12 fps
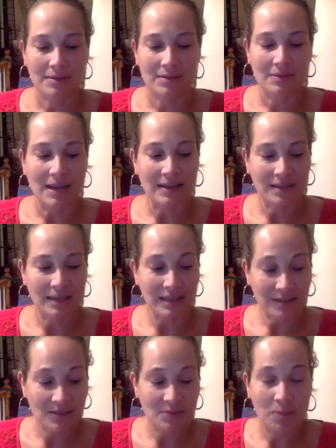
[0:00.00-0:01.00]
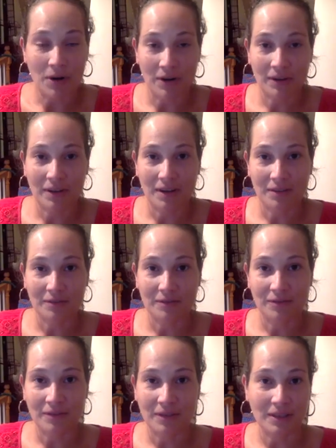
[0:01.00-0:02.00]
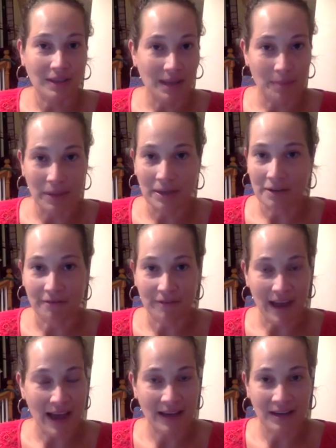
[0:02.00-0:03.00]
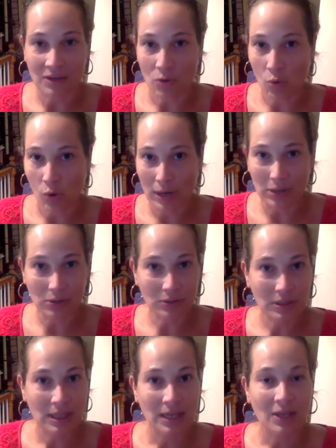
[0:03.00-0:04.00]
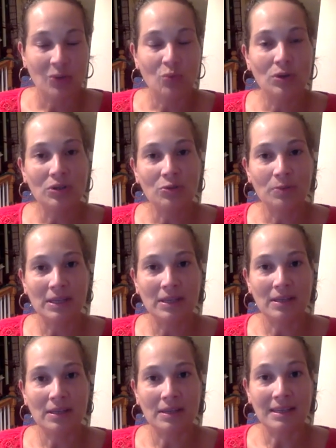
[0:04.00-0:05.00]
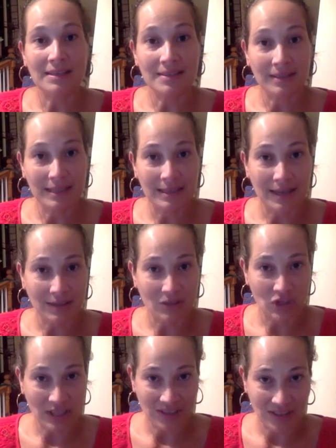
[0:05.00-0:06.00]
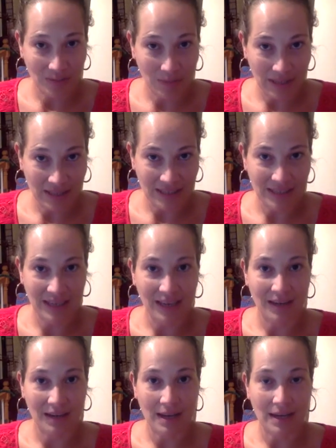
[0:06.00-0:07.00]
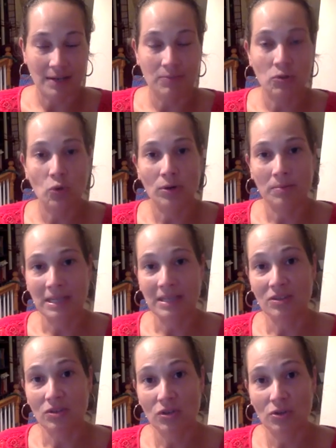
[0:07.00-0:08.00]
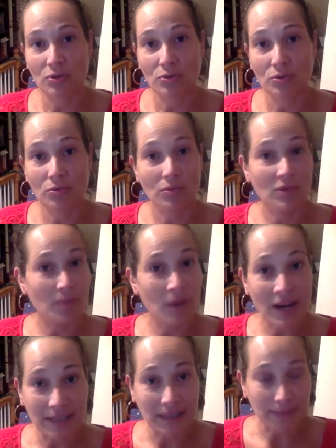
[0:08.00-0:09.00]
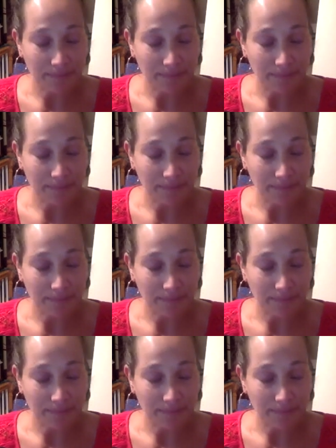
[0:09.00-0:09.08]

that is part of a lipid, a fat, and oil will be easily digested by the skin and absorbed into the body.